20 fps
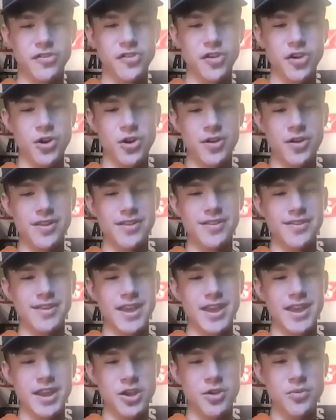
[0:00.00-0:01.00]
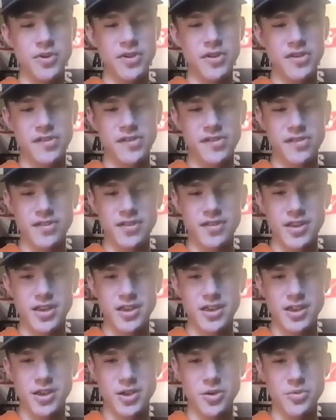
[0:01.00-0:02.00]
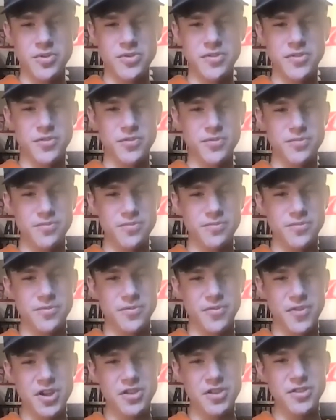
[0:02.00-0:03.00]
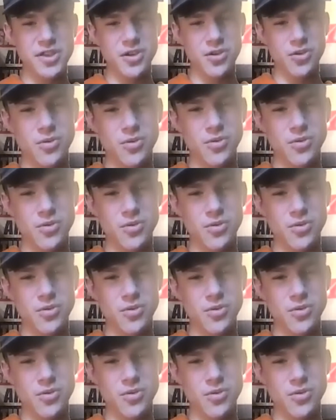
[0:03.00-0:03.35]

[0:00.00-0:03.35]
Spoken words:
So and it was fairly